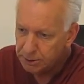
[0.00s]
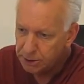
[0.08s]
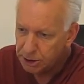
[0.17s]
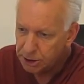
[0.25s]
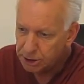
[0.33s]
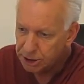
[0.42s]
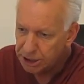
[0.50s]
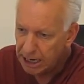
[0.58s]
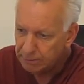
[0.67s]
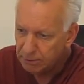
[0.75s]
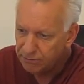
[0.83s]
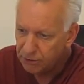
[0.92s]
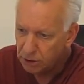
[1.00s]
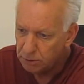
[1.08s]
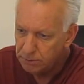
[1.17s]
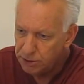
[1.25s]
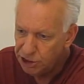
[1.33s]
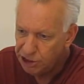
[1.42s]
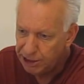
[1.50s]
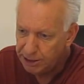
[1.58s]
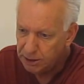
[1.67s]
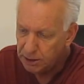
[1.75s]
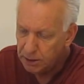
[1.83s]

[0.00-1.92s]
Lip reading: just the styrofoam sheet.